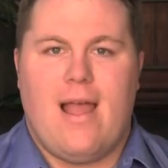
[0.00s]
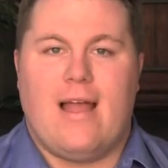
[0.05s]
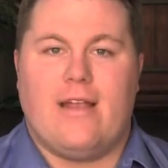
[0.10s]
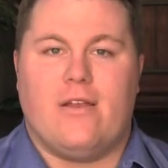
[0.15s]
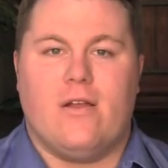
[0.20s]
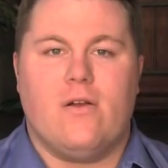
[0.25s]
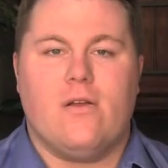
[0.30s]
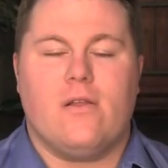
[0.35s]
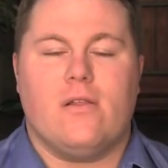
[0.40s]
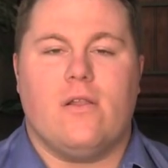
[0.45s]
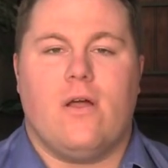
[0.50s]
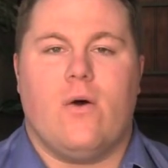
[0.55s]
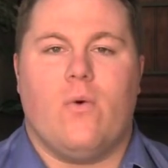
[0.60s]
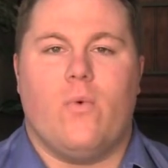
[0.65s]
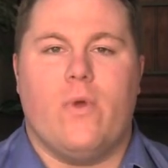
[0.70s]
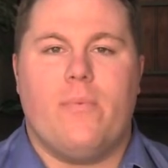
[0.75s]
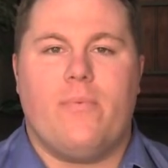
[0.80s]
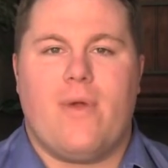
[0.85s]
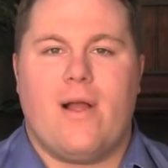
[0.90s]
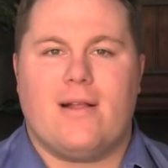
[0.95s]
At Duncan Law,
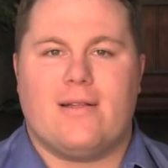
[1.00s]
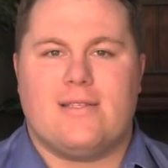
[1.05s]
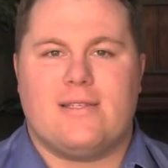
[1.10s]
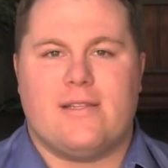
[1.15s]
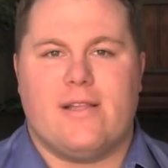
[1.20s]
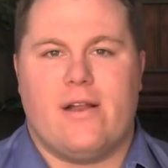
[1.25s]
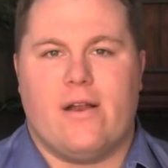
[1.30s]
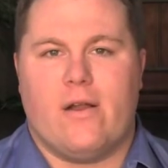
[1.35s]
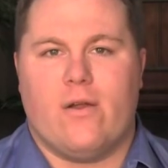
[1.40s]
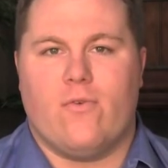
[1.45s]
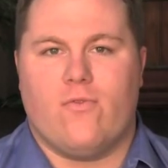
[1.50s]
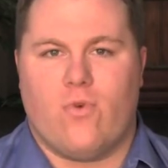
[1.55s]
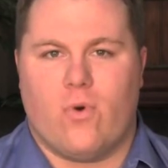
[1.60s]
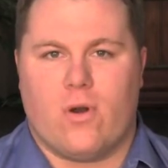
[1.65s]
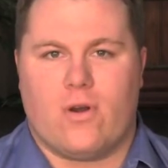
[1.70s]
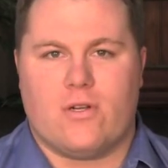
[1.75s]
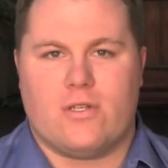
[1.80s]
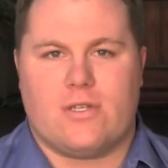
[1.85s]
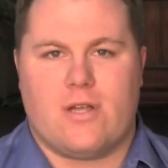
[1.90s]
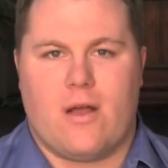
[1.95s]
we practice in the area of
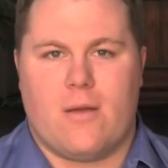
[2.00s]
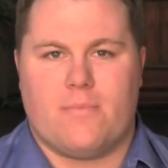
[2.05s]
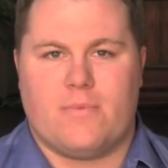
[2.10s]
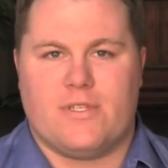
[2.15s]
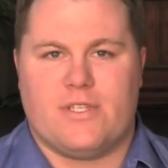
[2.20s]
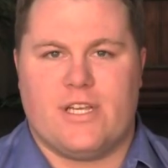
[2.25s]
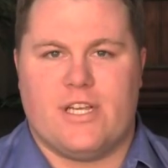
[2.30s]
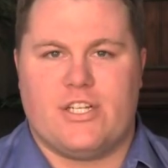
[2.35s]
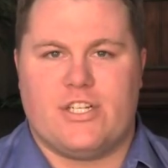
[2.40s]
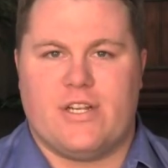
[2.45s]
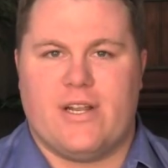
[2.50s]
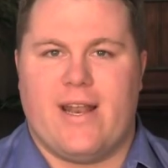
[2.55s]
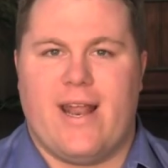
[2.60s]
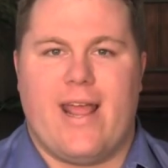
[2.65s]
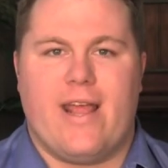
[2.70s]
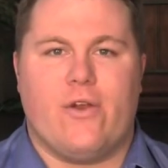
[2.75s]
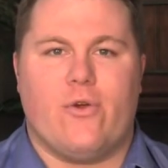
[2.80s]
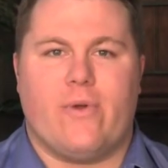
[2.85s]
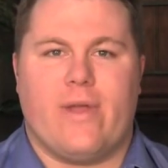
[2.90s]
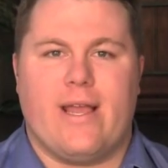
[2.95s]
workers' compensation and
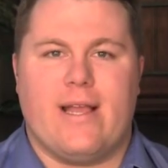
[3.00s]
handle